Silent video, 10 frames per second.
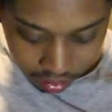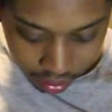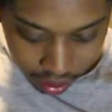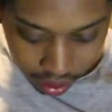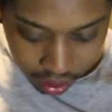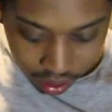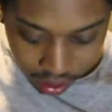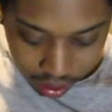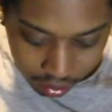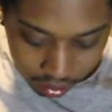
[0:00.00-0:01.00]
Where's the
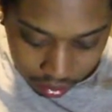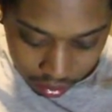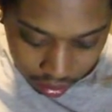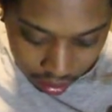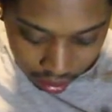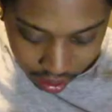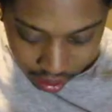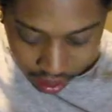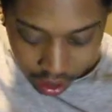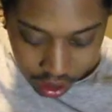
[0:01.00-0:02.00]
ATX cable?
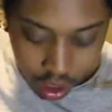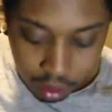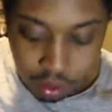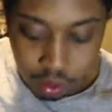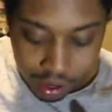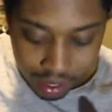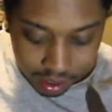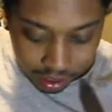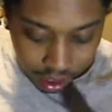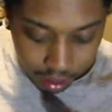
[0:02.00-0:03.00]
It comes with one
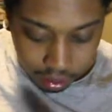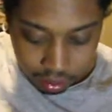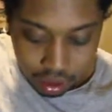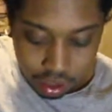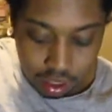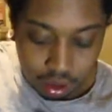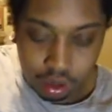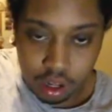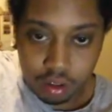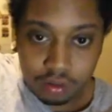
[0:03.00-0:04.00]
ATX cable, which is this one
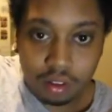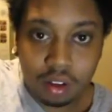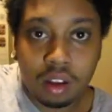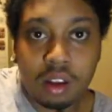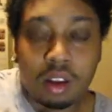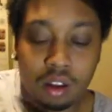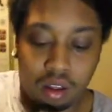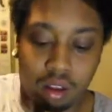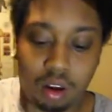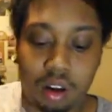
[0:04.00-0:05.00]
here.
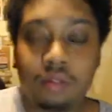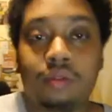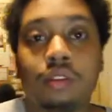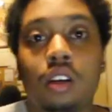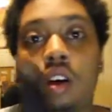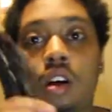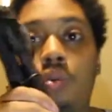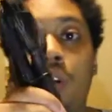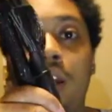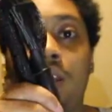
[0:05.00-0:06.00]
Alright,
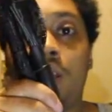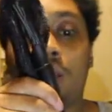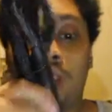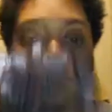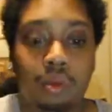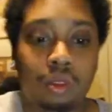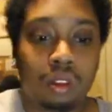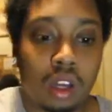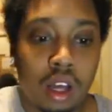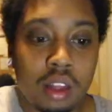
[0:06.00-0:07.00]
one ATX cable.
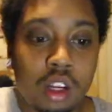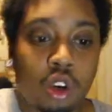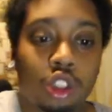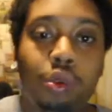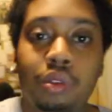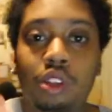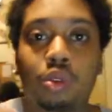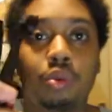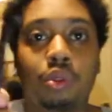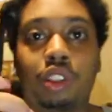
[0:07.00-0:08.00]
Then you've got 2 of these
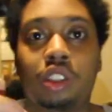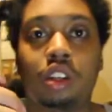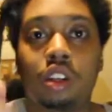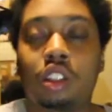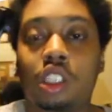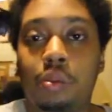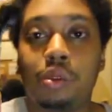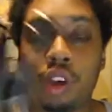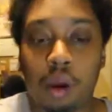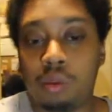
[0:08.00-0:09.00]
ones, which is the
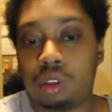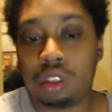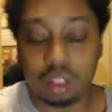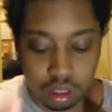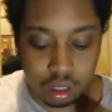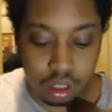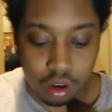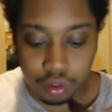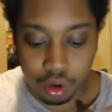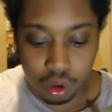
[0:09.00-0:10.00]
CPU cable, which is, you know,
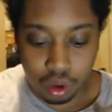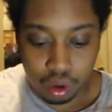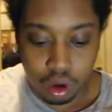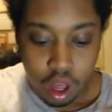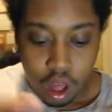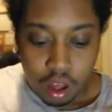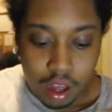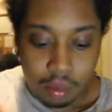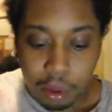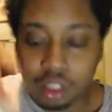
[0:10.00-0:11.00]
for your,
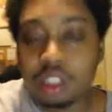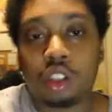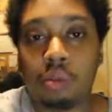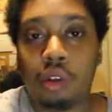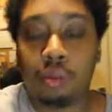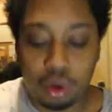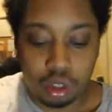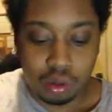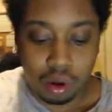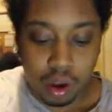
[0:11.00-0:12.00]
it plugs into the motherboard
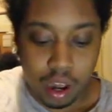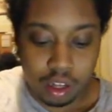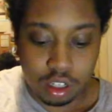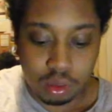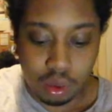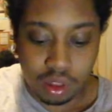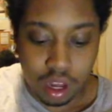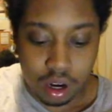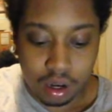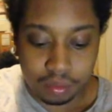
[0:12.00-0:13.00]
as well, and it's the one that